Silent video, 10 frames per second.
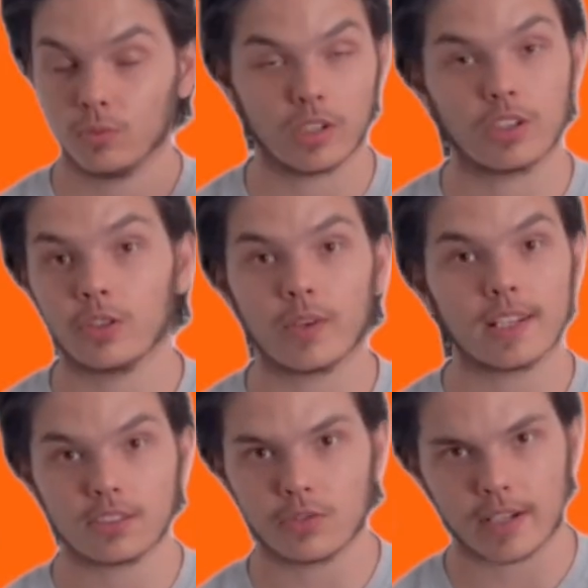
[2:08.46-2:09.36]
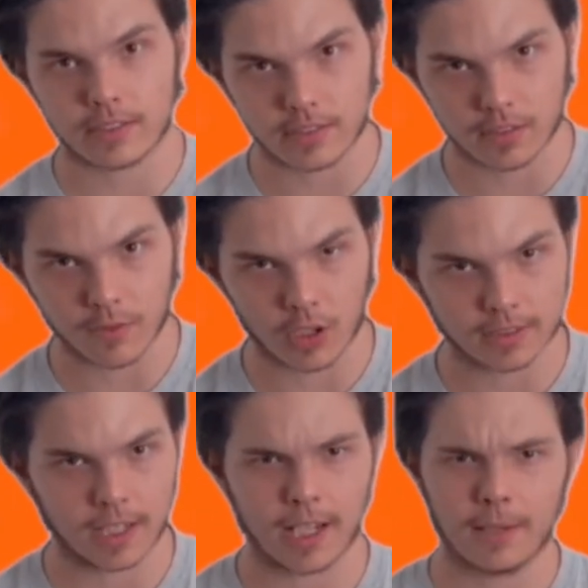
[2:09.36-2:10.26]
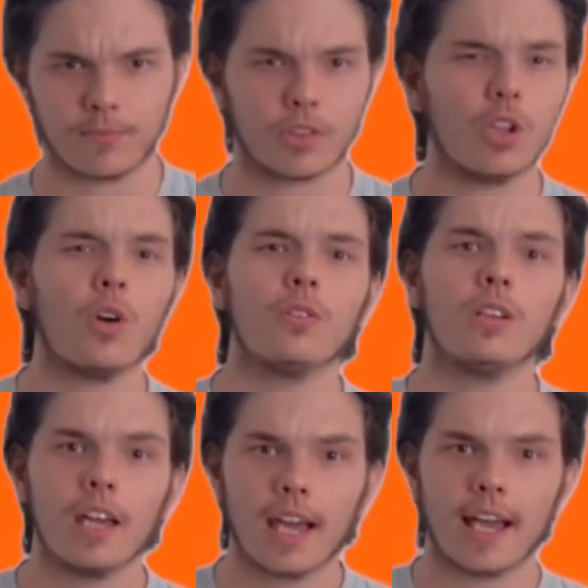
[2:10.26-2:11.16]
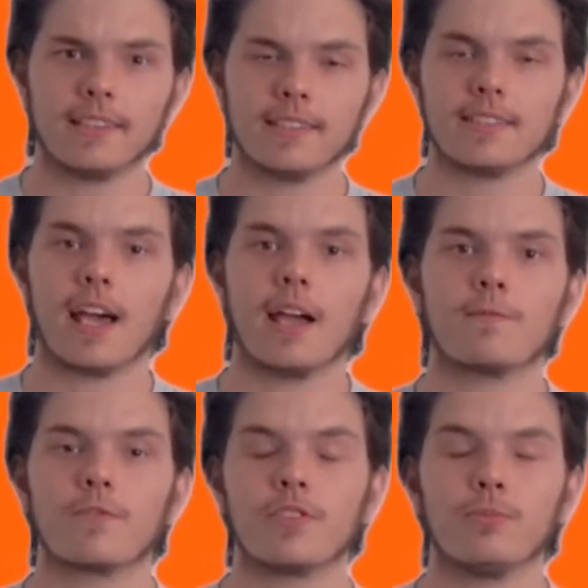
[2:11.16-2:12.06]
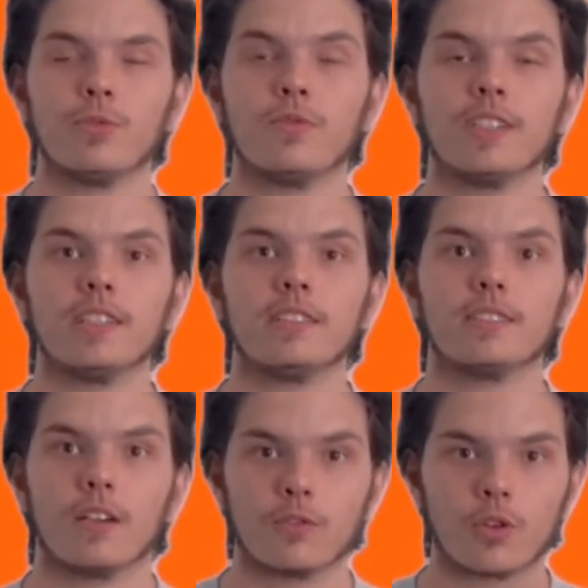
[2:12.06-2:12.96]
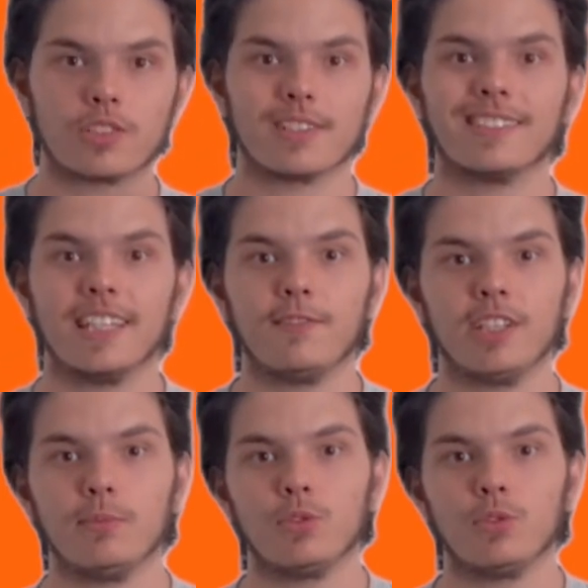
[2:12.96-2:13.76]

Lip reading: one of the greatest directors of all time. Known at this time for the movies, of course, a TV